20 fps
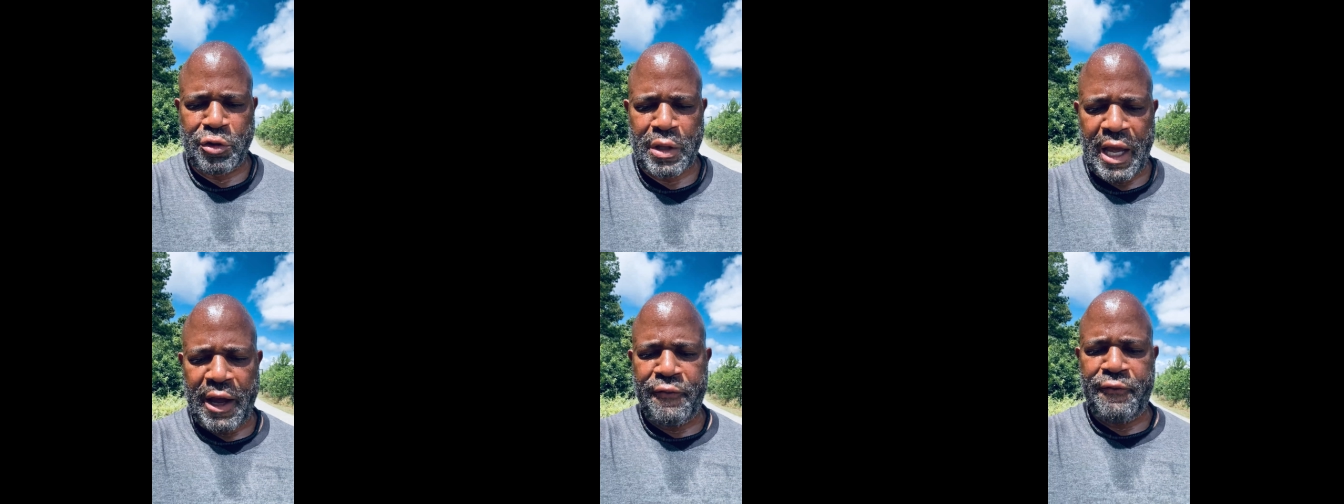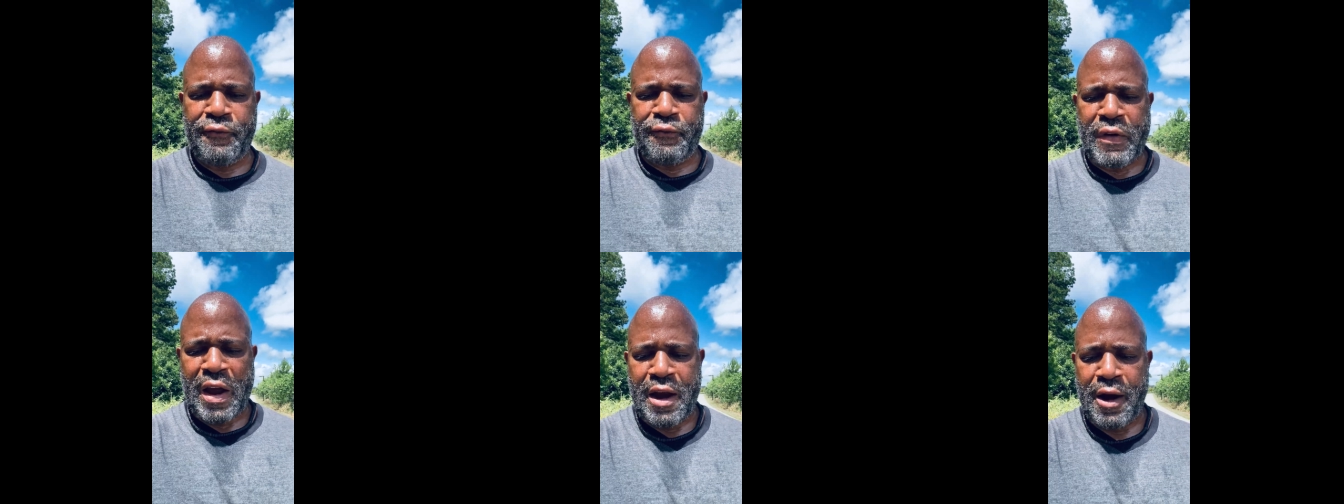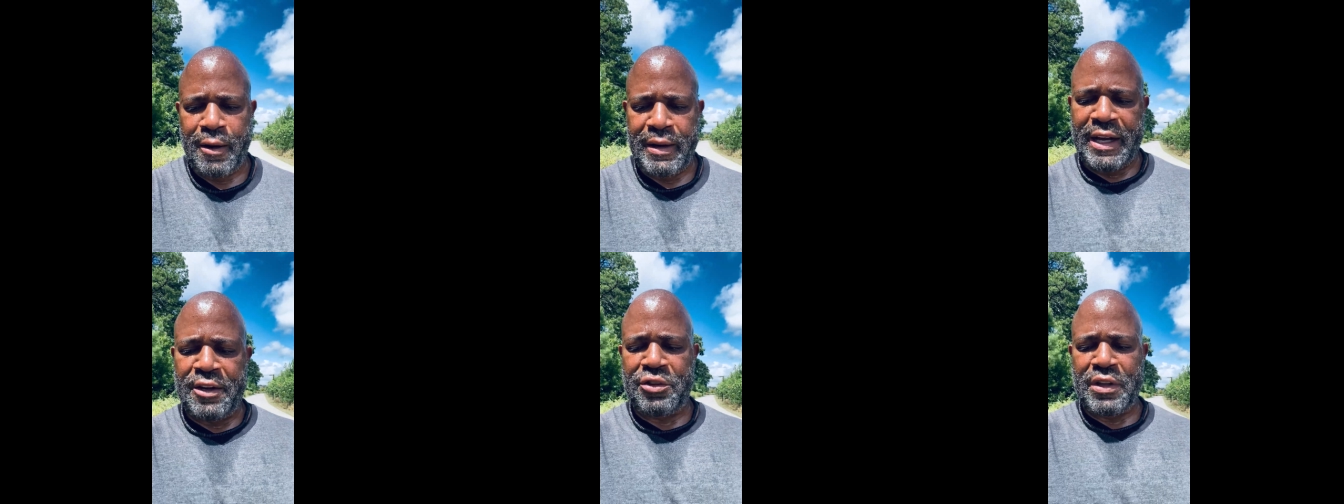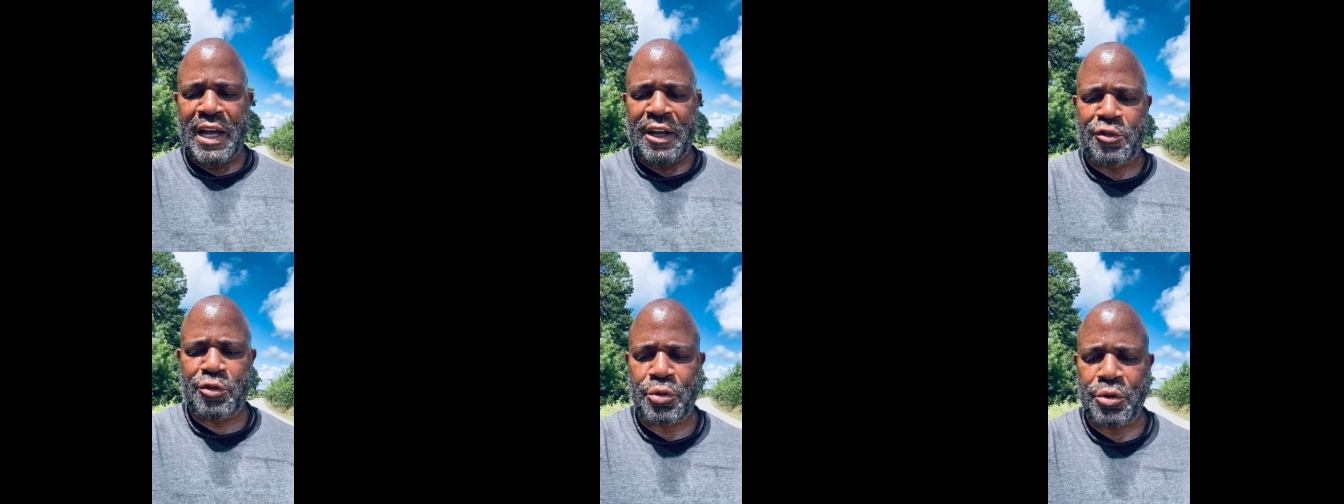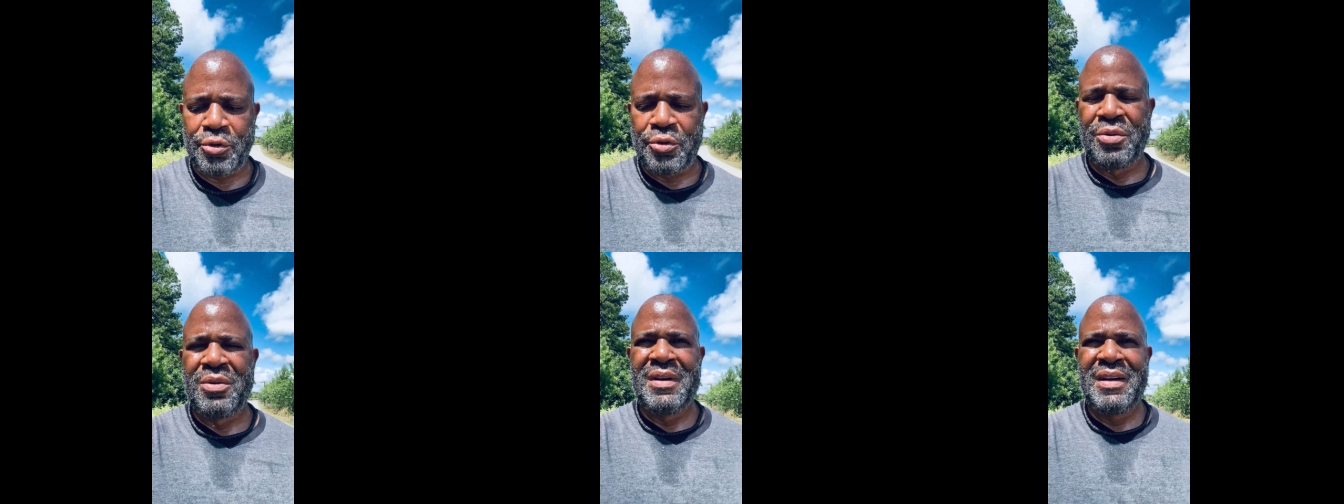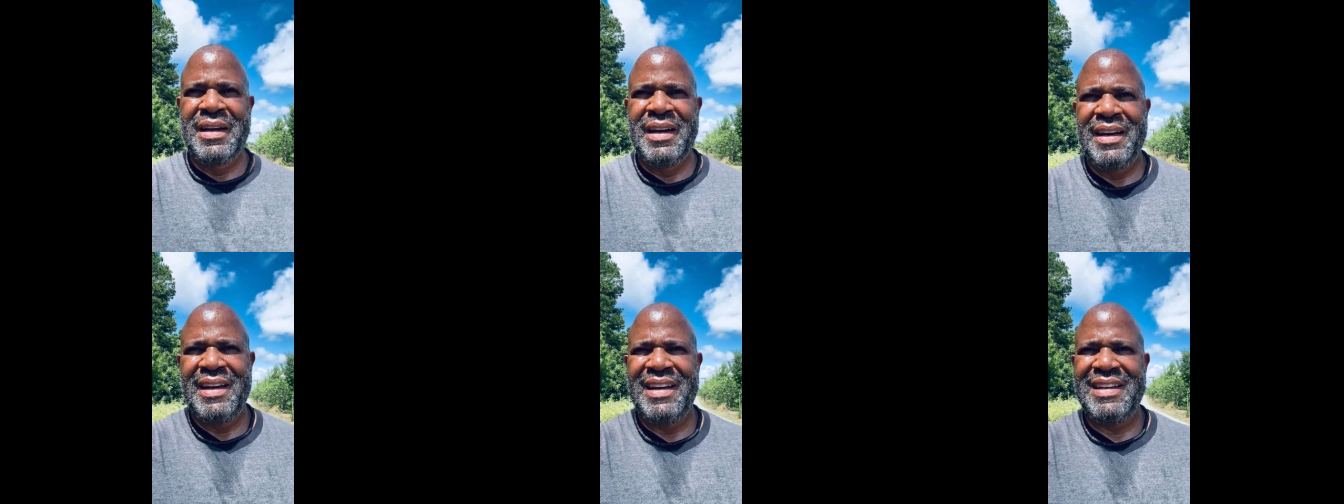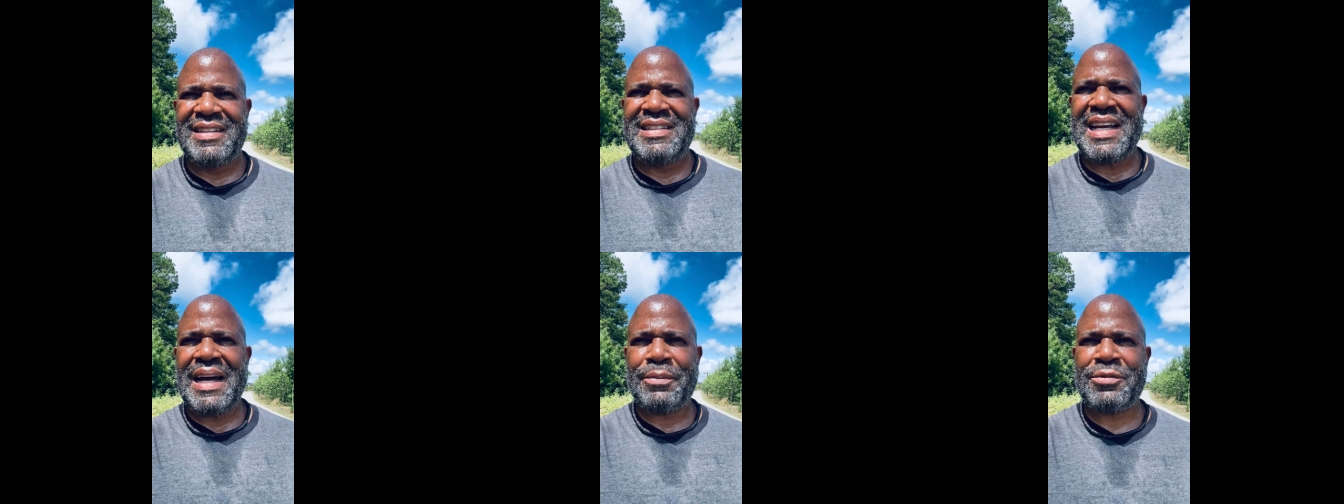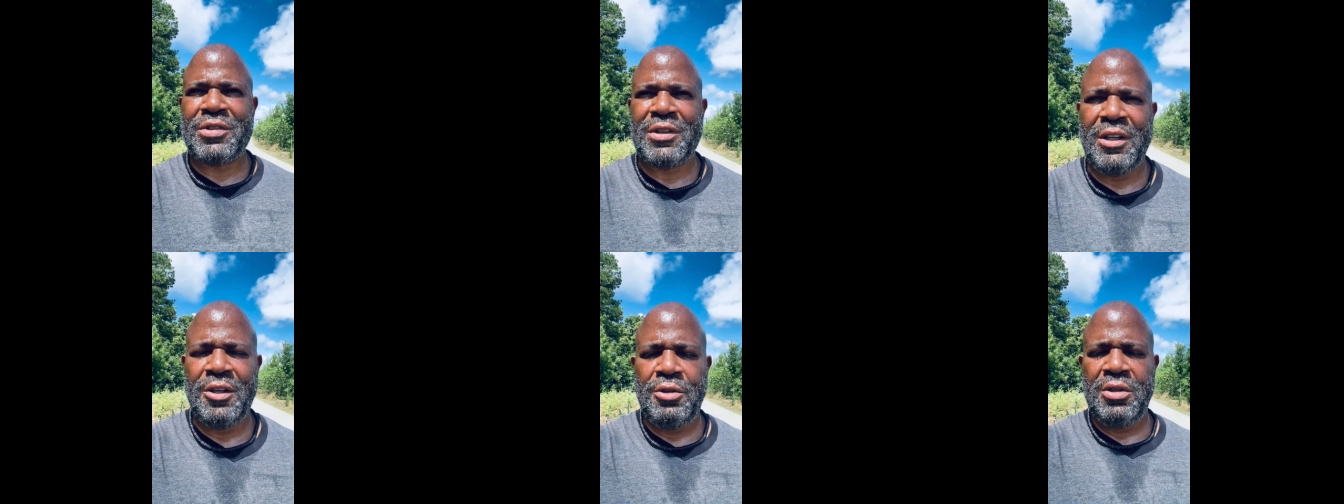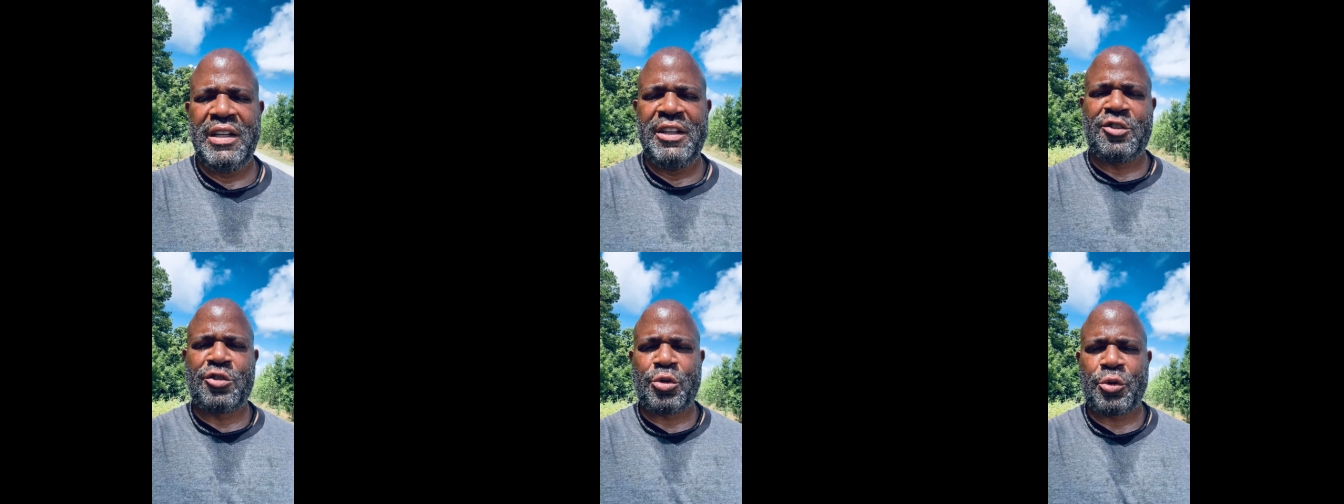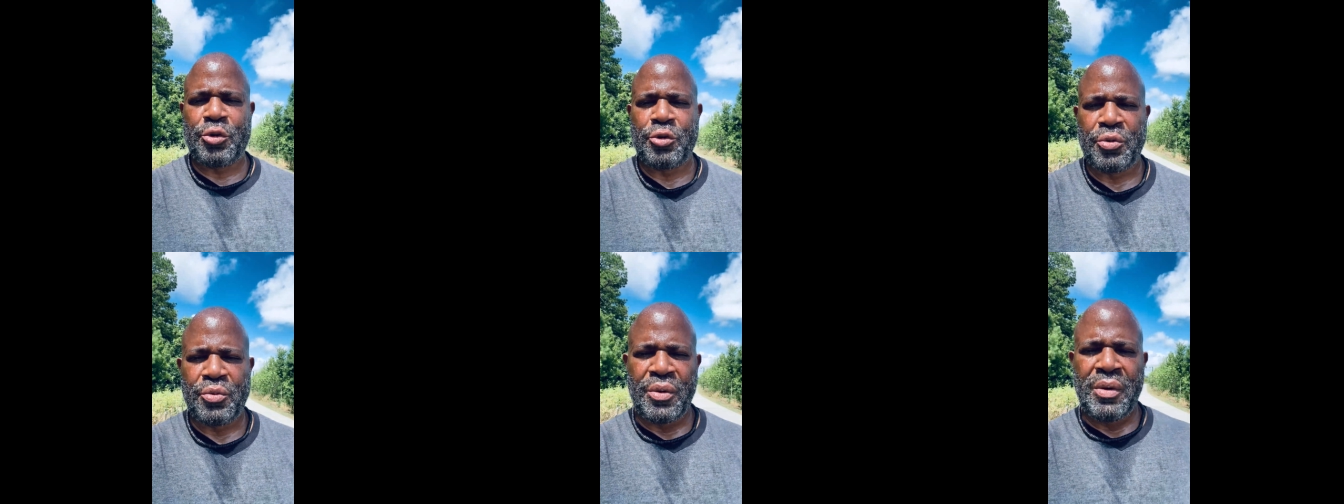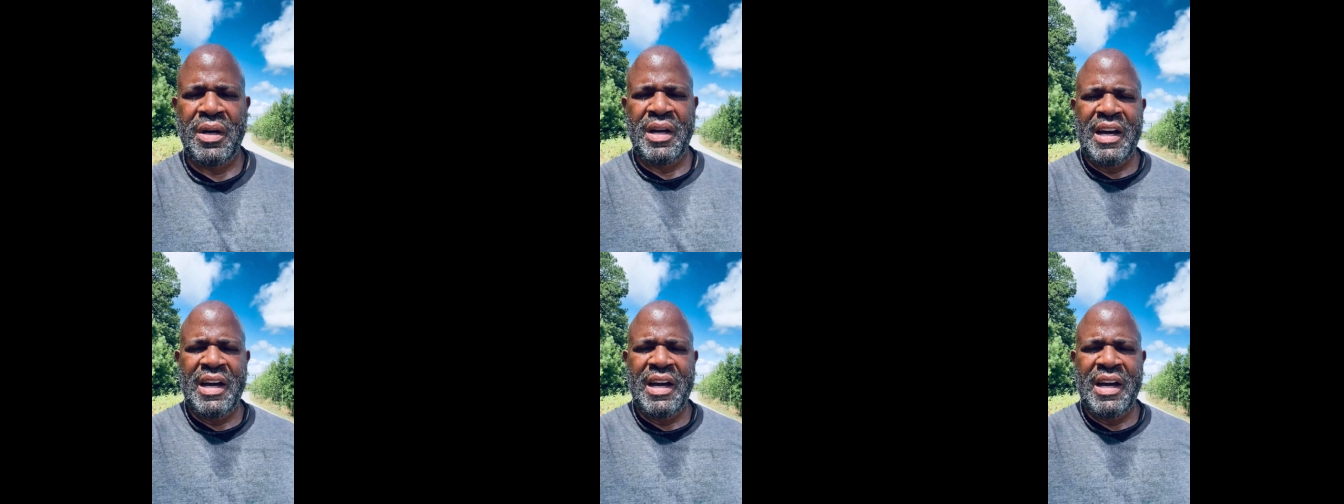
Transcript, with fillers: not fair. That's not true. It's absolutely true.